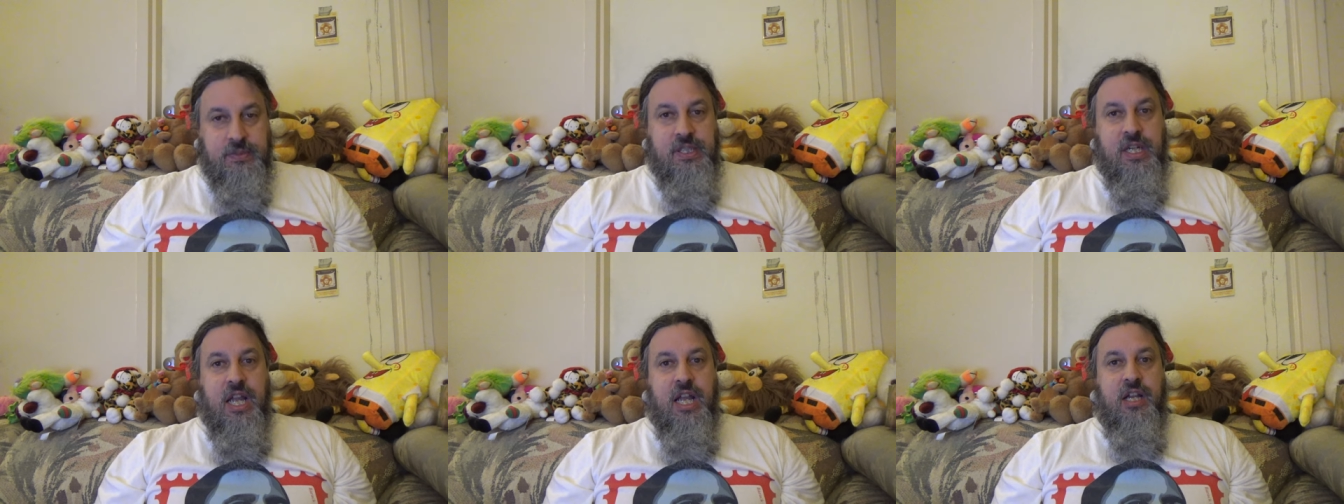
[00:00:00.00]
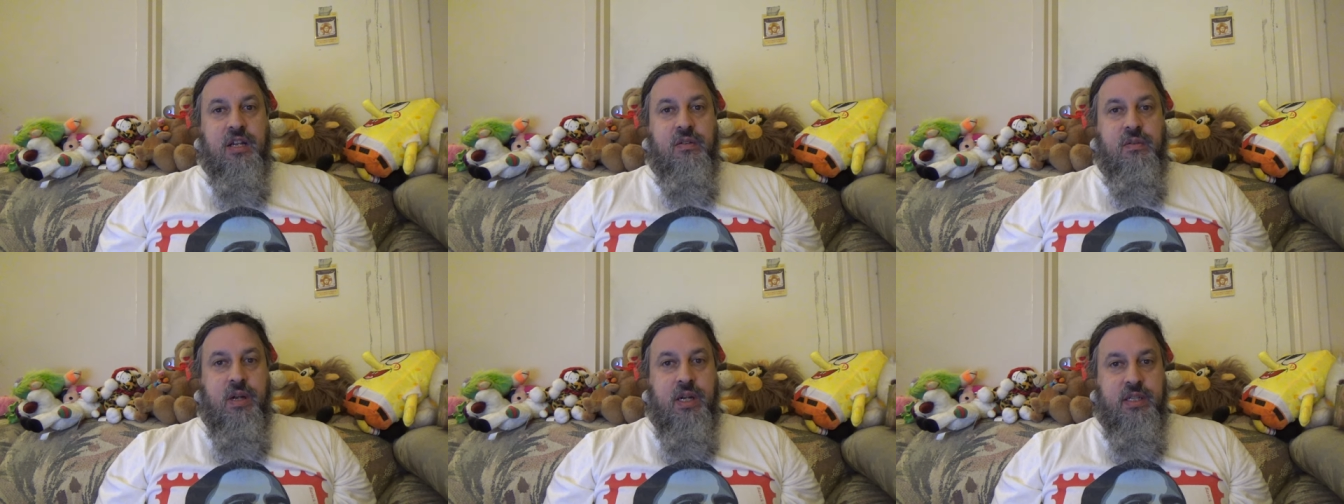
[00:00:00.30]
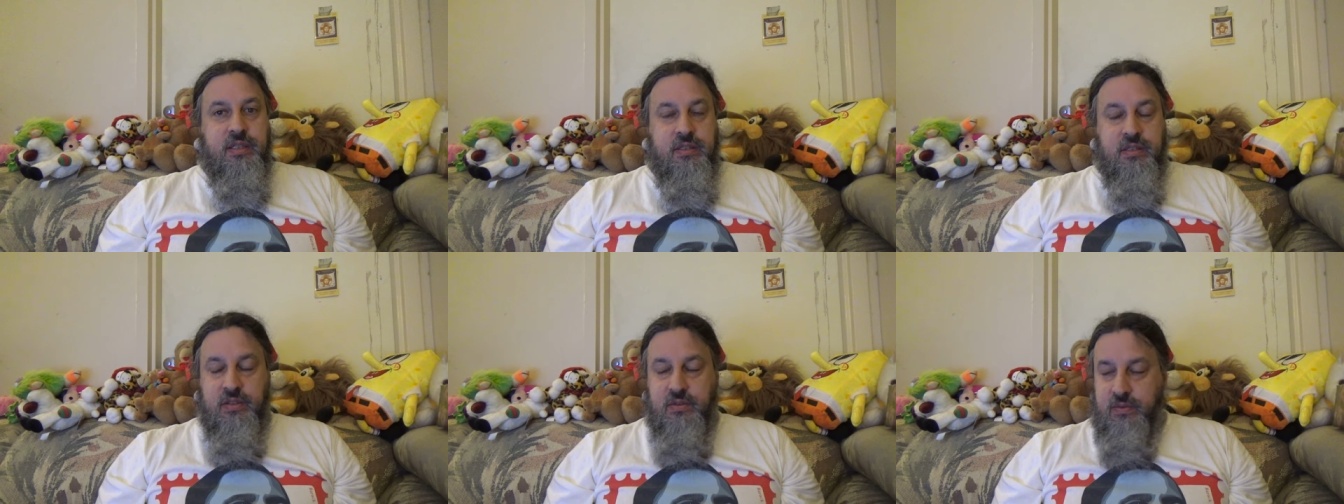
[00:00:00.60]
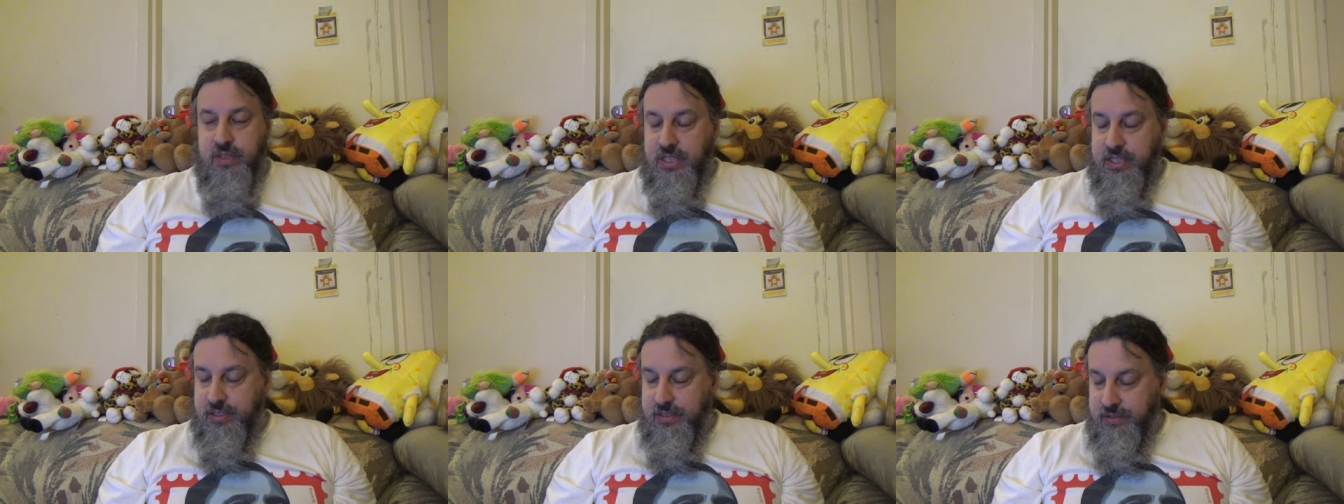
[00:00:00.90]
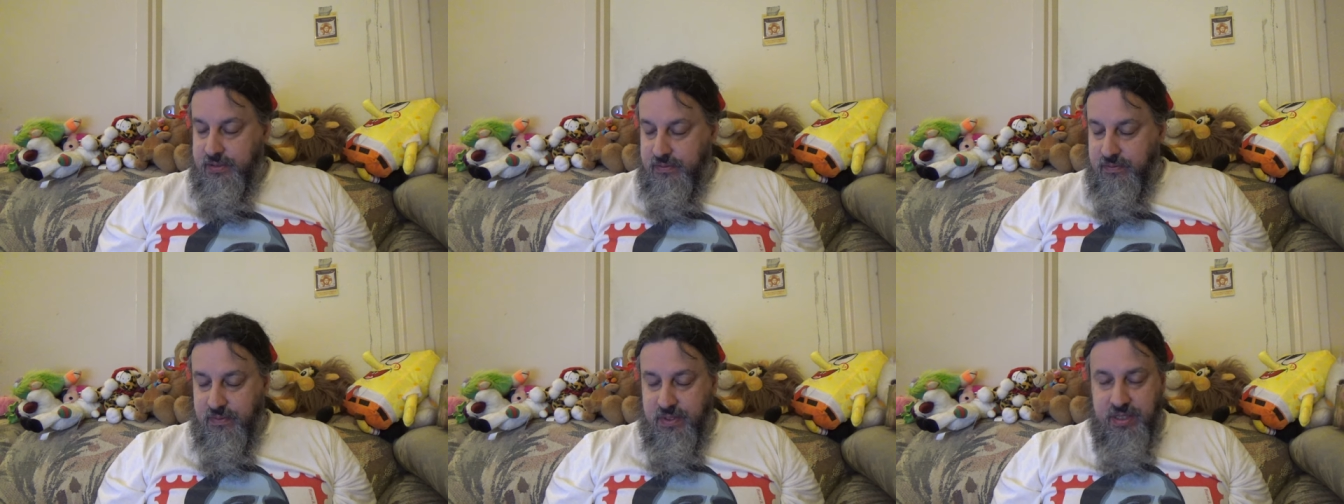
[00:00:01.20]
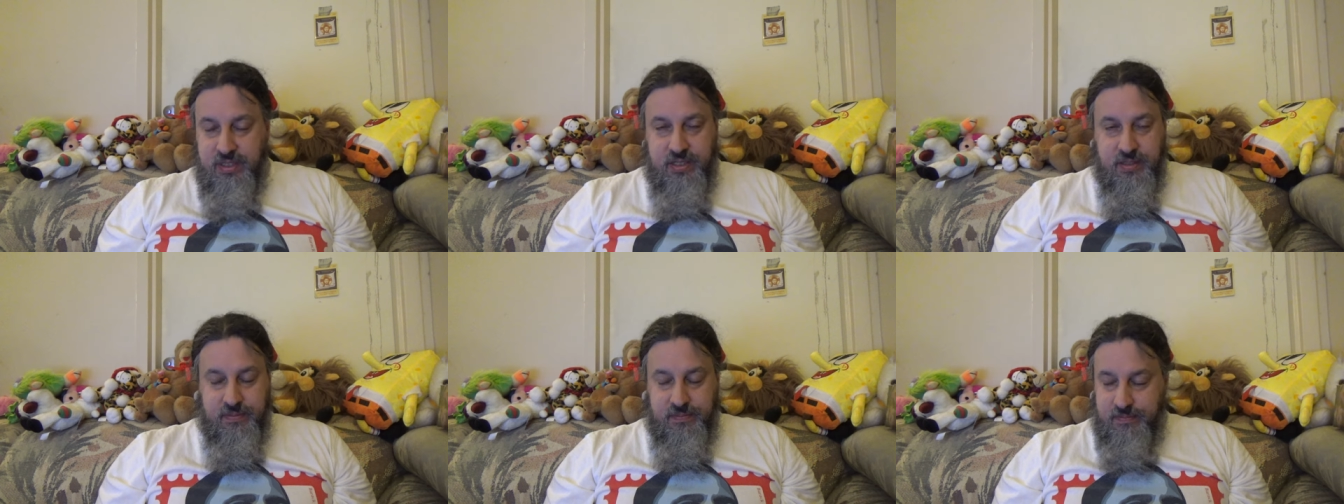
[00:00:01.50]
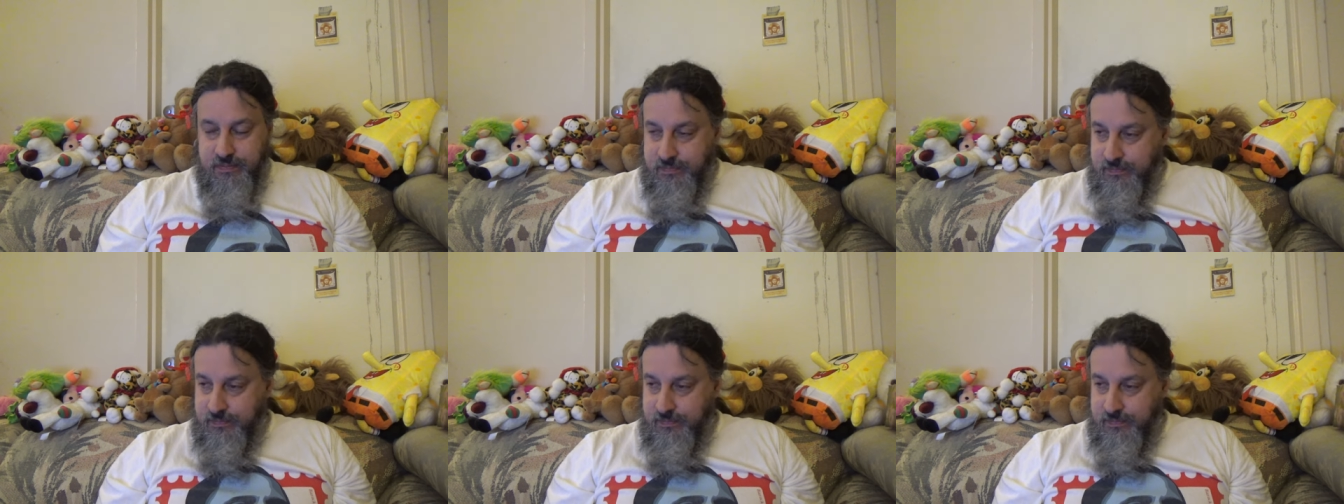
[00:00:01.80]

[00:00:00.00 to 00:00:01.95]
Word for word: and Christ is risen.